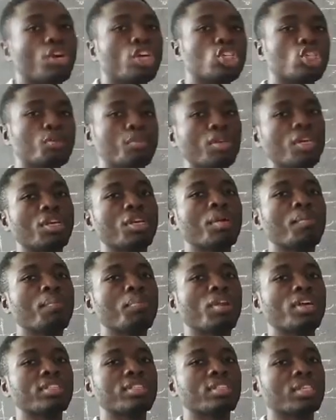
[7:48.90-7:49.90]
going to be
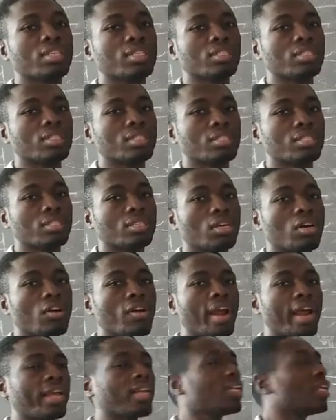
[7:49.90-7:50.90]
plotting.
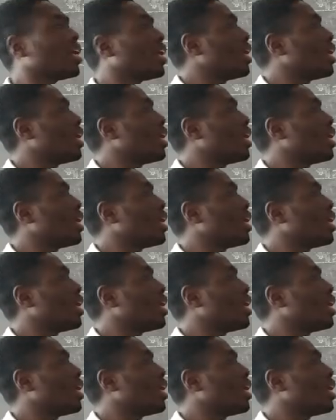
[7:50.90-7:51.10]
Alright.